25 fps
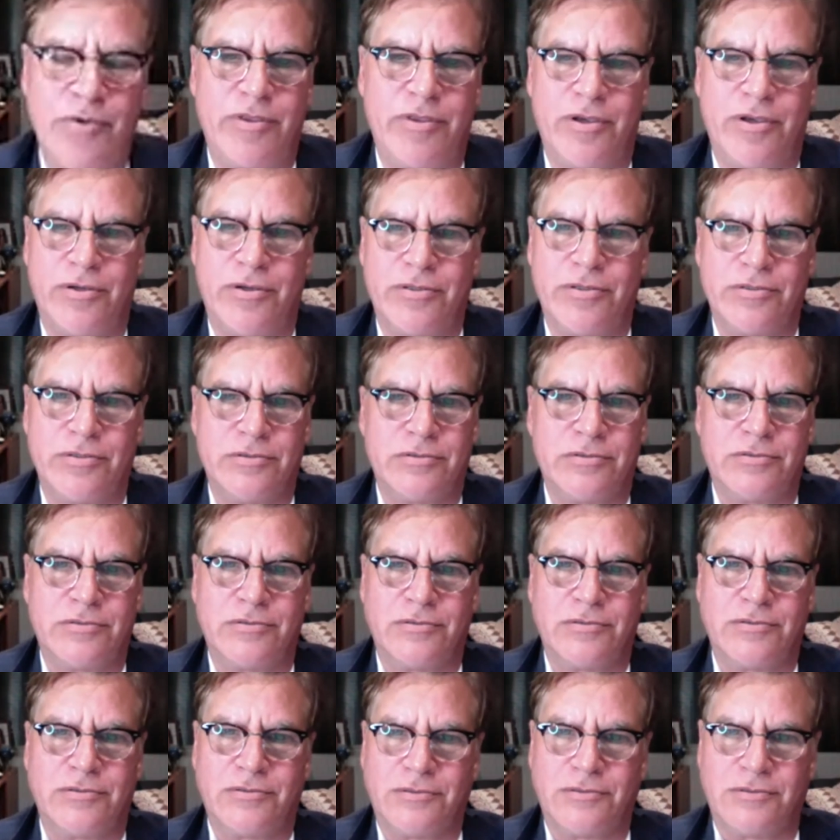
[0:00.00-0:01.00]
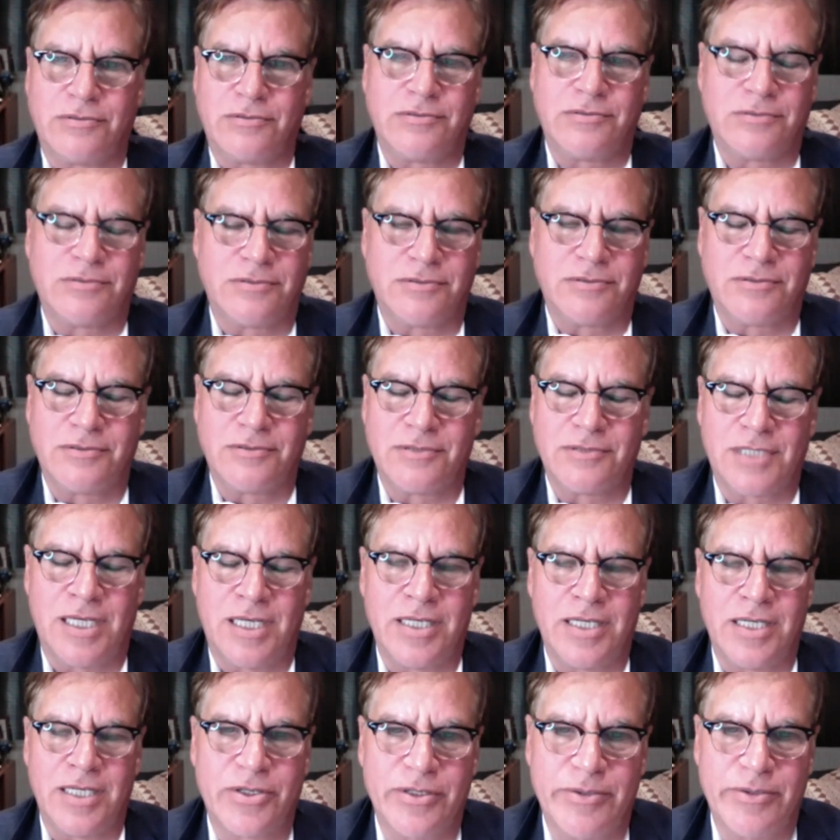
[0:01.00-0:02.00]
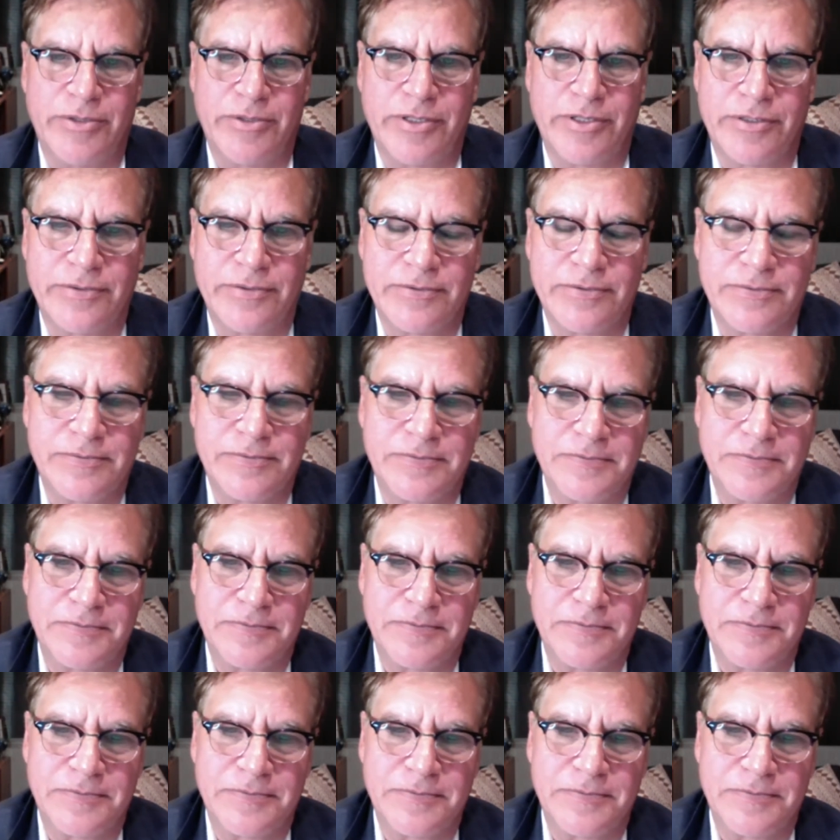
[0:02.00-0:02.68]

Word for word: you. I agree. Um, at,